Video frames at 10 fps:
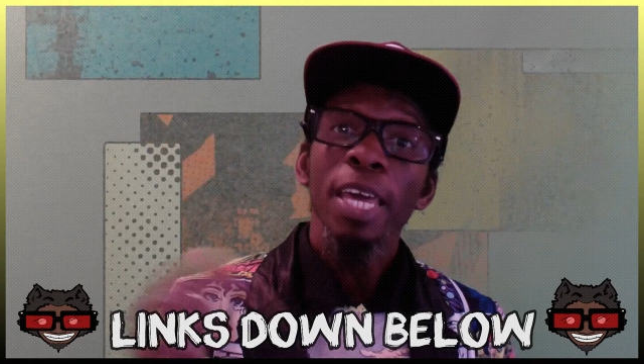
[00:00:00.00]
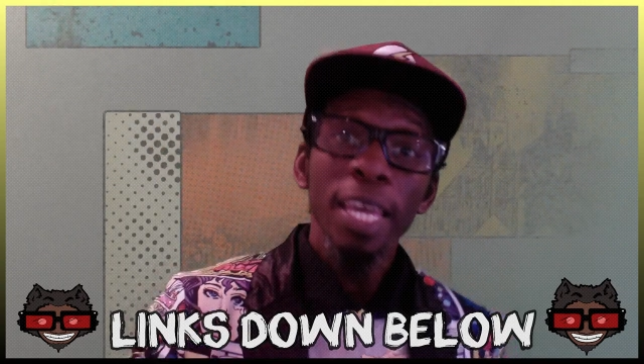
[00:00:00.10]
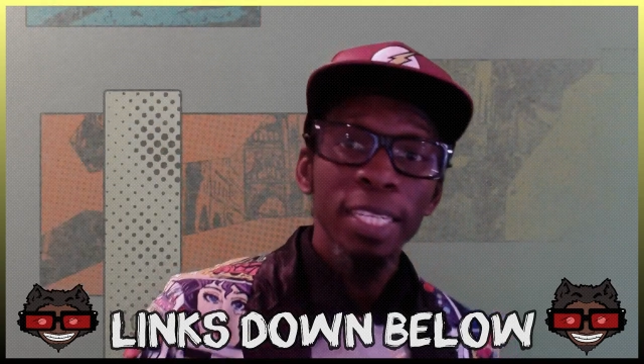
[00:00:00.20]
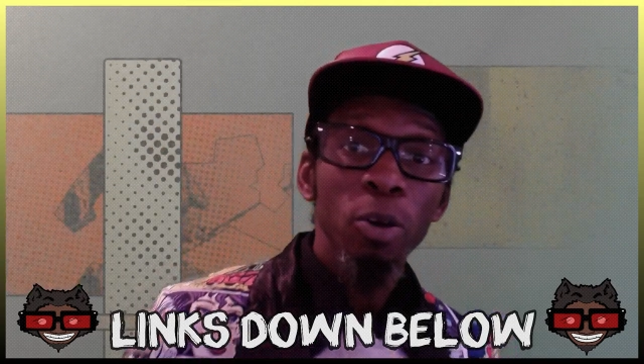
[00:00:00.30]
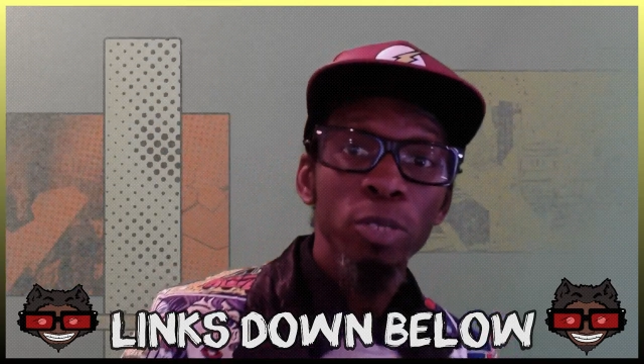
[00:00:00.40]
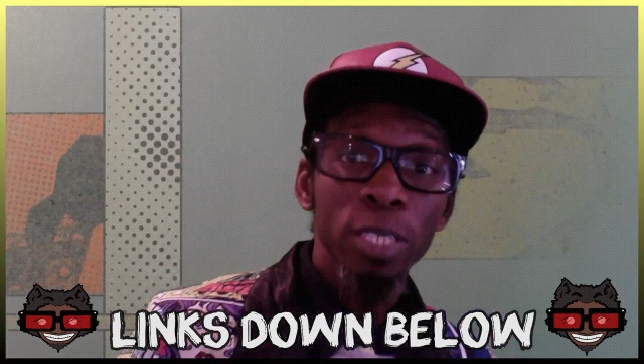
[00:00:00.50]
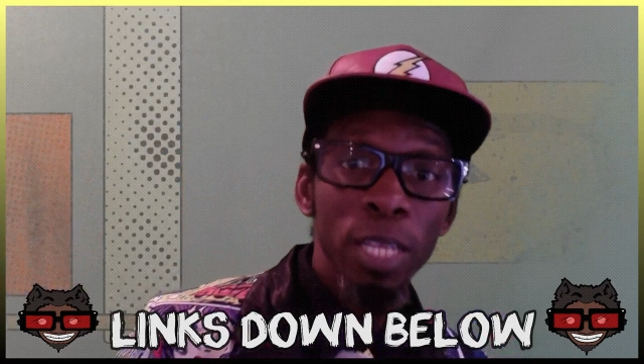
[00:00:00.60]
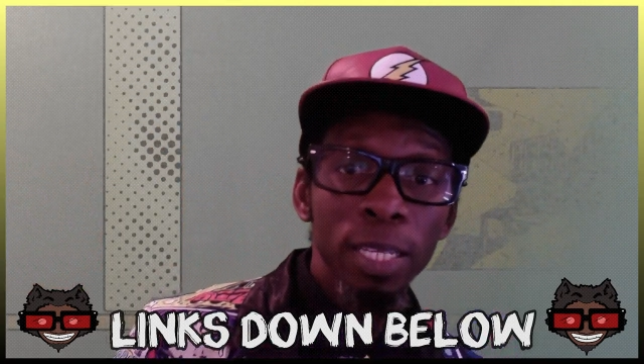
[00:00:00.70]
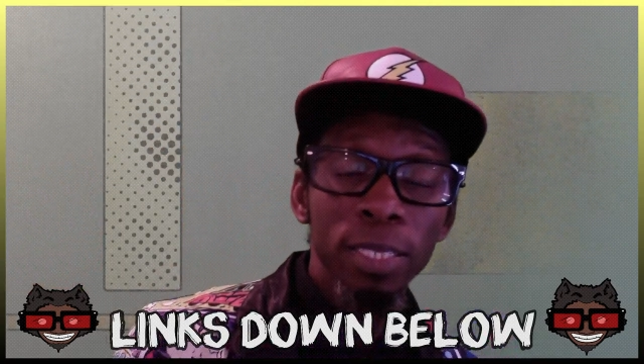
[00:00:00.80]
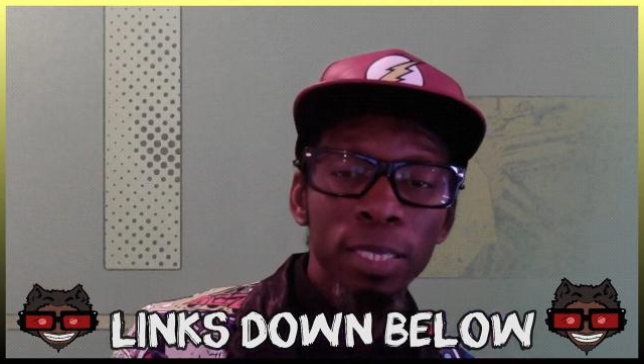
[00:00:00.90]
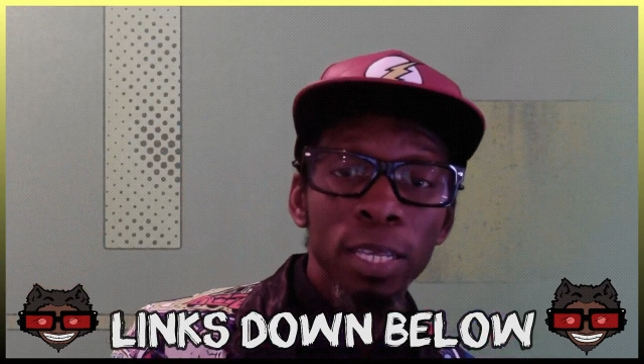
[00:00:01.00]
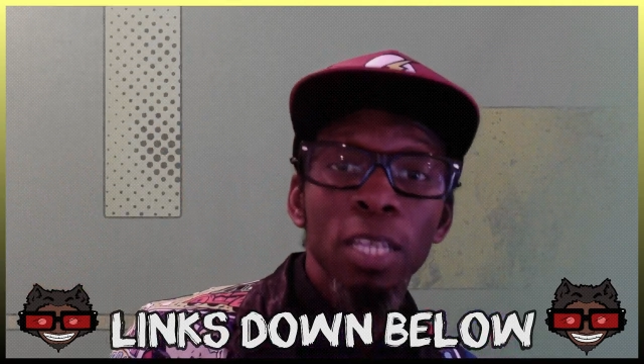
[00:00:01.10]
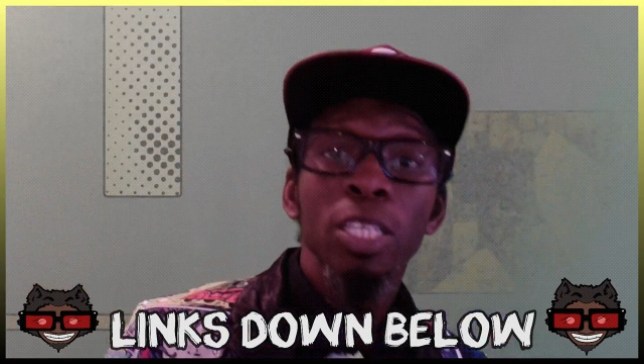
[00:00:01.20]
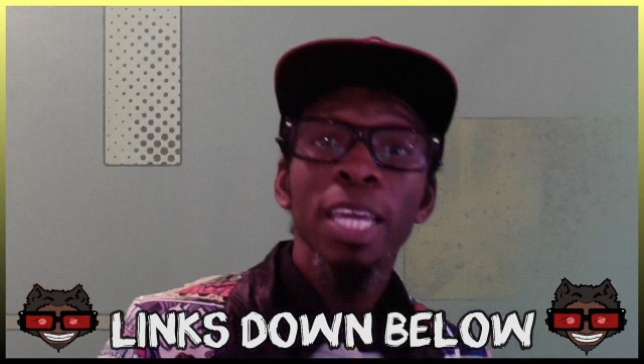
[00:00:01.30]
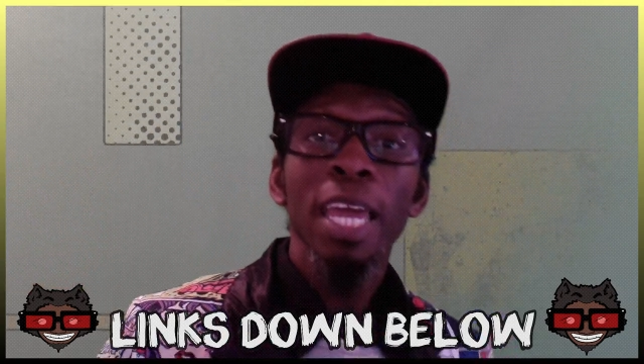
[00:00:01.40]
Hit those links
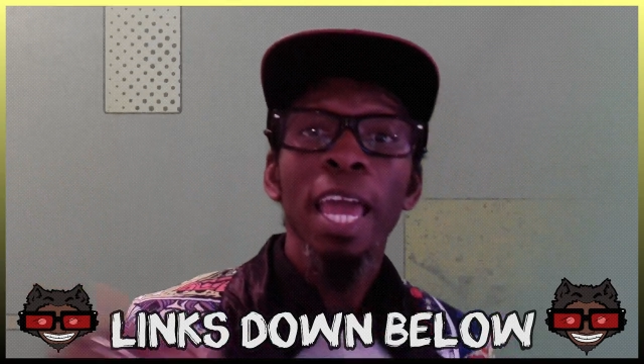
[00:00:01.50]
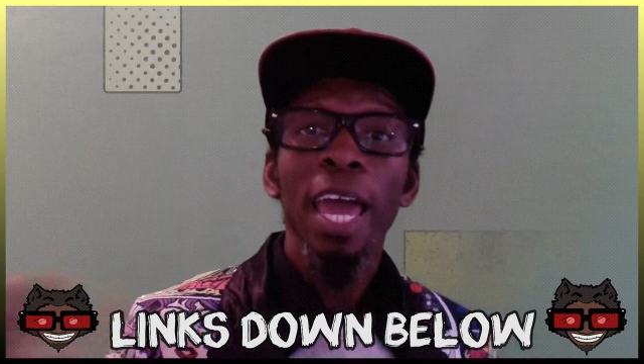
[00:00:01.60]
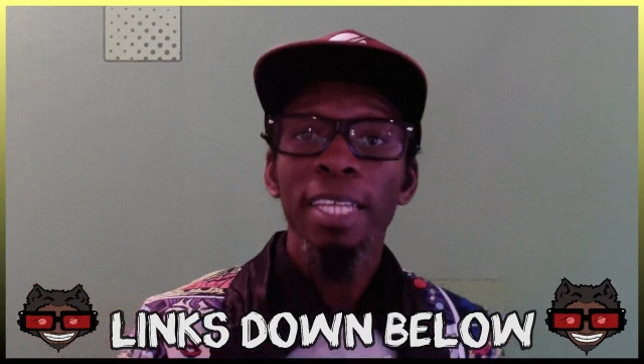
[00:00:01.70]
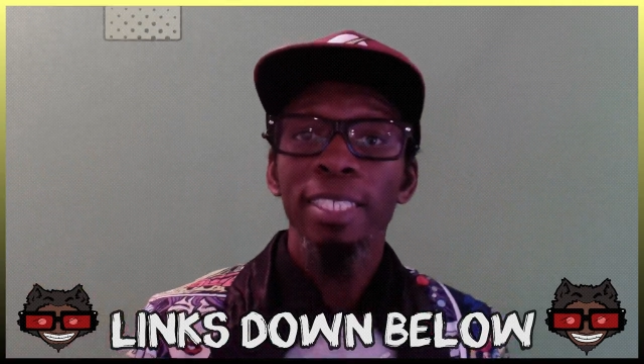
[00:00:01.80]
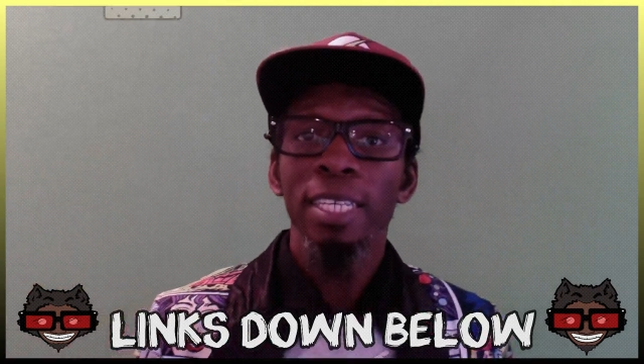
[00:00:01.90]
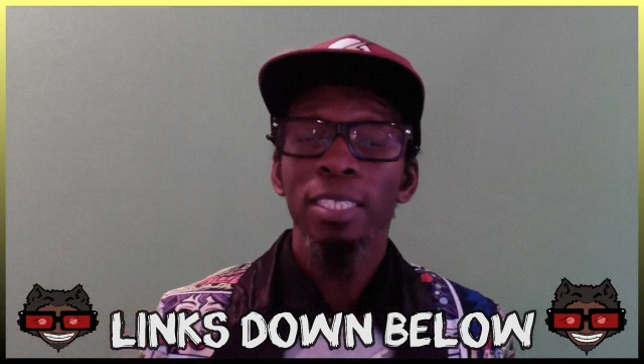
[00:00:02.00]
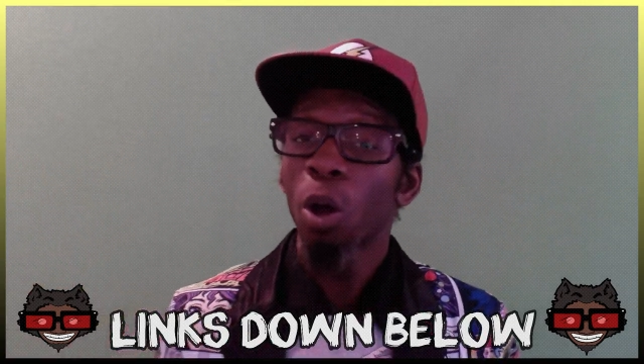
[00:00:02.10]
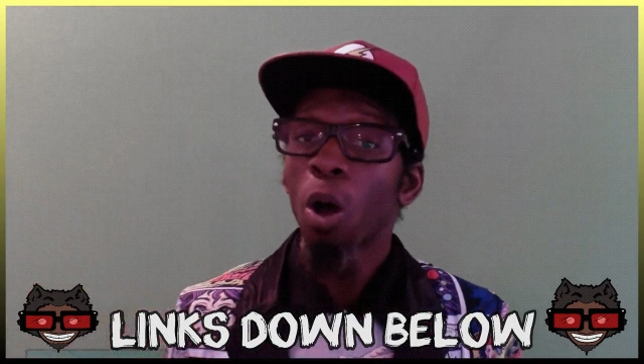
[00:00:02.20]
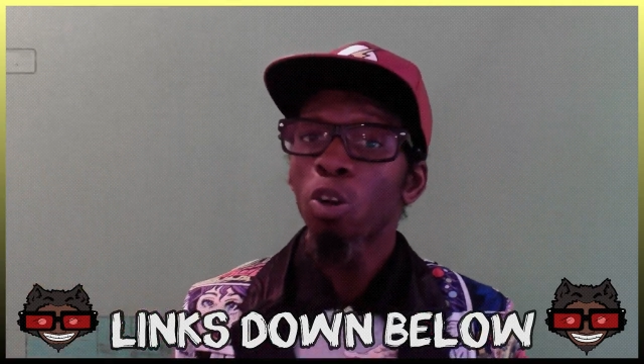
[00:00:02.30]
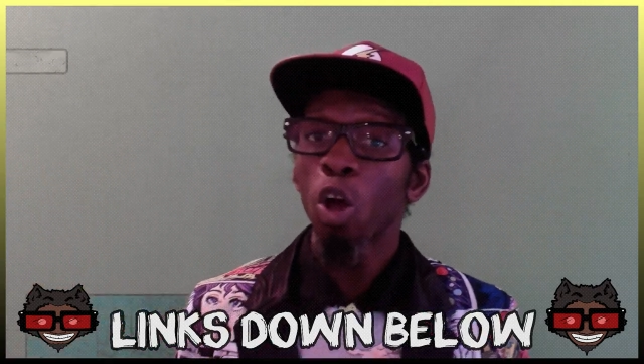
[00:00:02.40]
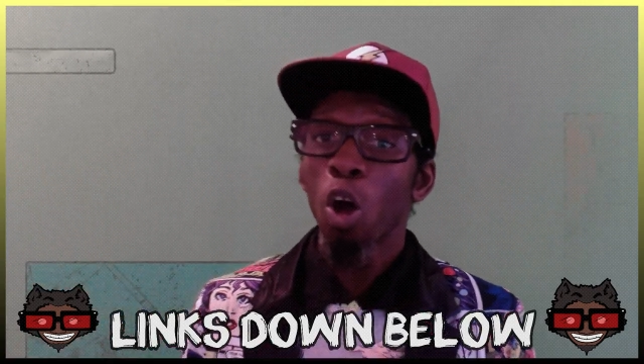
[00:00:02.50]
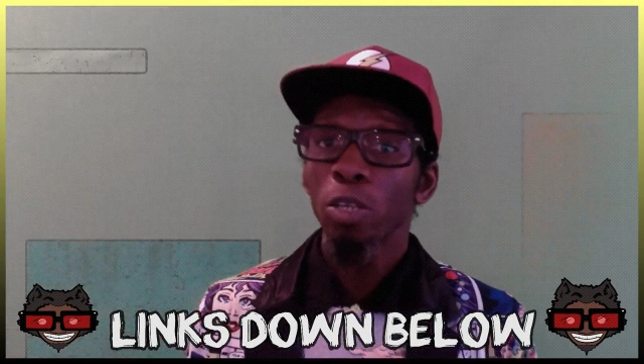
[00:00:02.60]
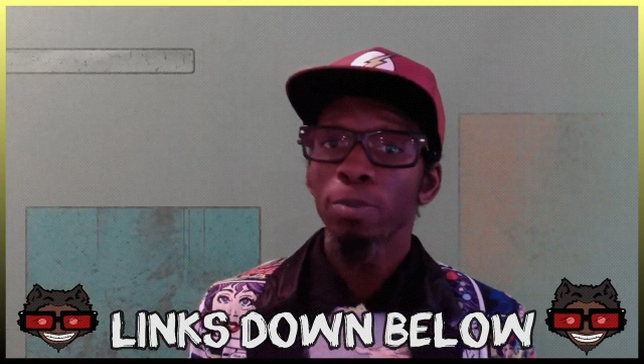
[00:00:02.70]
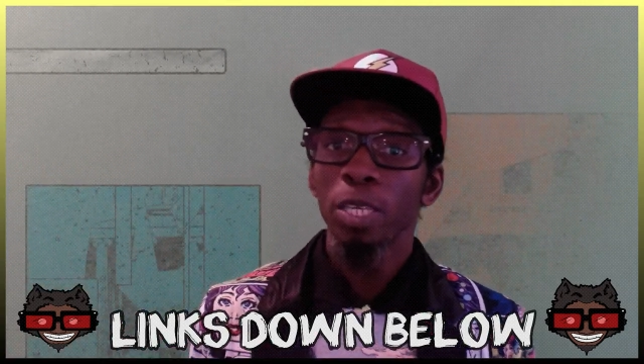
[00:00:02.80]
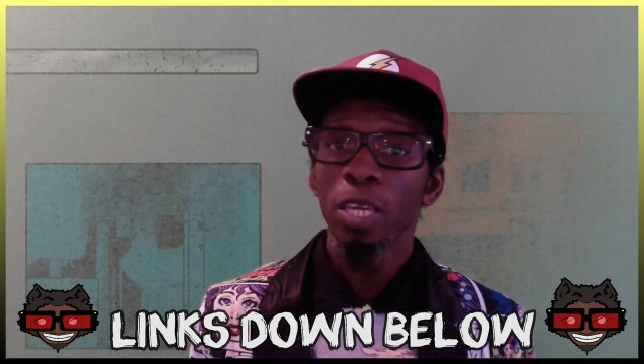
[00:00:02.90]
to gain access to all the
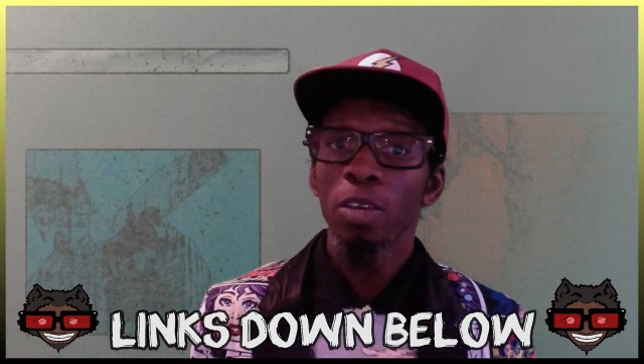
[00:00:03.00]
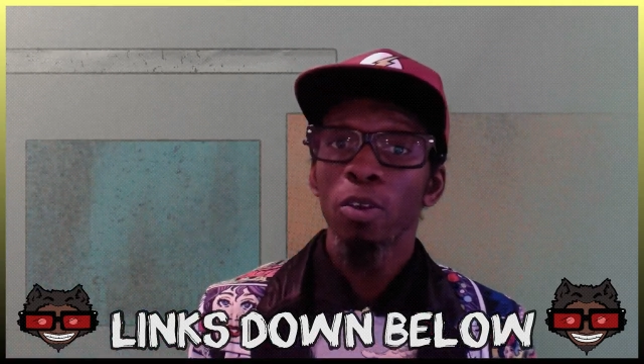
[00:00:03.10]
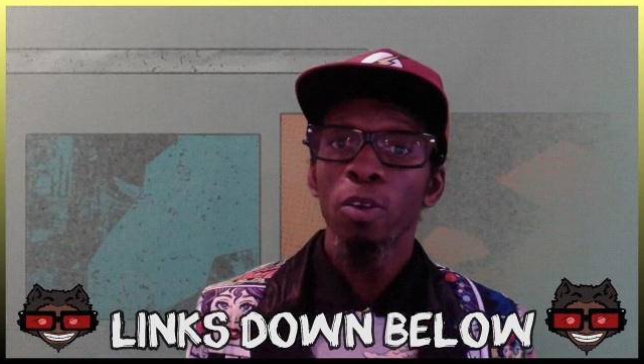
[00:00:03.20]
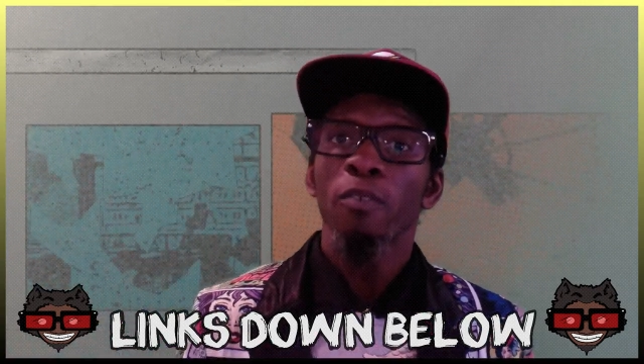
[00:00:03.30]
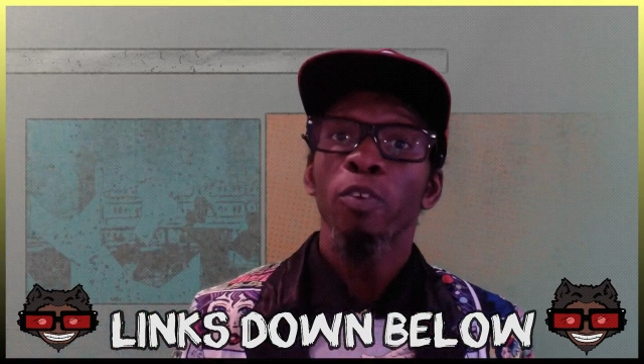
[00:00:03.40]
awesome gear